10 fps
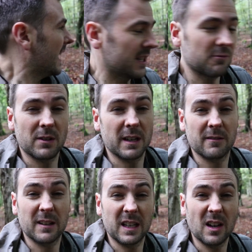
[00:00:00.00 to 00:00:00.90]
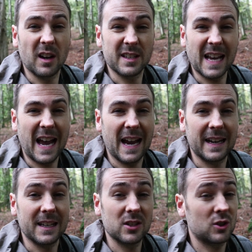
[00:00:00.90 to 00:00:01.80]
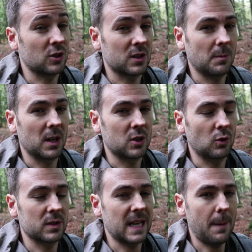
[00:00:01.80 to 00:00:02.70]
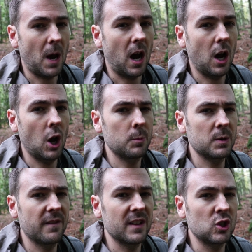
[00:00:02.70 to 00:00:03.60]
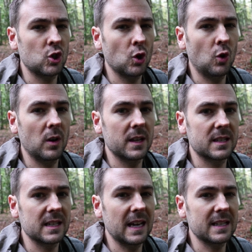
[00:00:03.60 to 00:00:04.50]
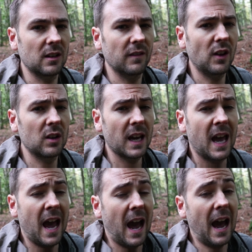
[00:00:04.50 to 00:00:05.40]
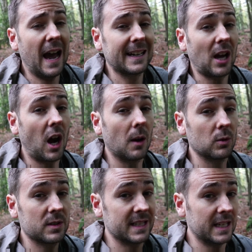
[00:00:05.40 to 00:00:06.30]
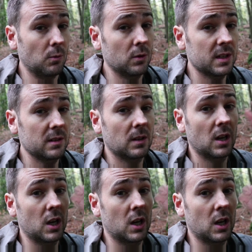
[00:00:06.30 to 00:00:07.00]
it's really, really nice and it's just on my doorstep. I hope you've enjoyed today's little vlog and I will see you all soon.